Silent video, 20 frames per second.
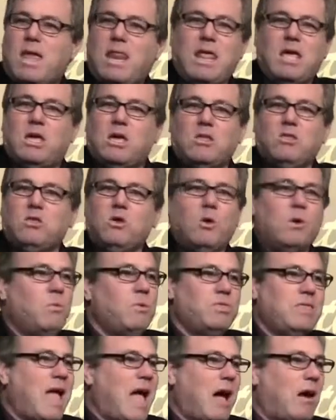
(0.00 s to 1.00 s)
And he couldn't do
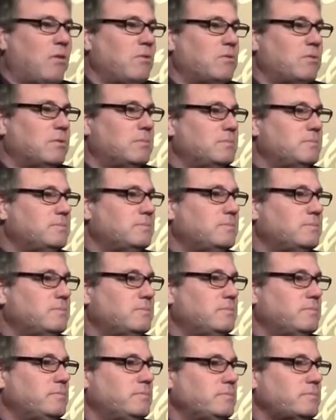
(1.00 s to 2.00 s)
it with doubt.
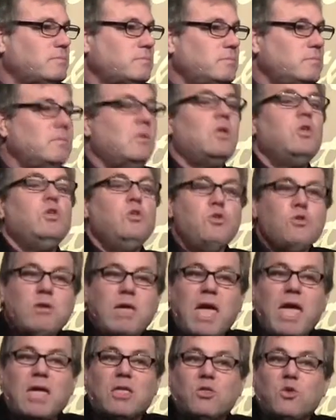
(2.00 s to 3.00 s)
You
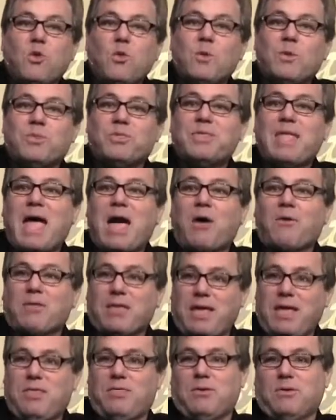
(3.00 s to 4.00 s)
can't do it with
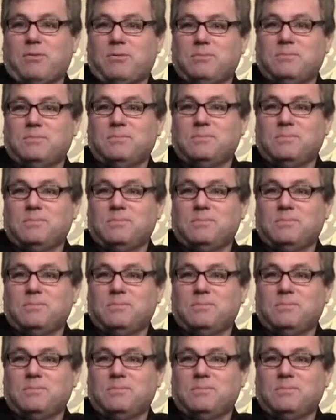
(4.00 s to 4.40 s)
doubt either.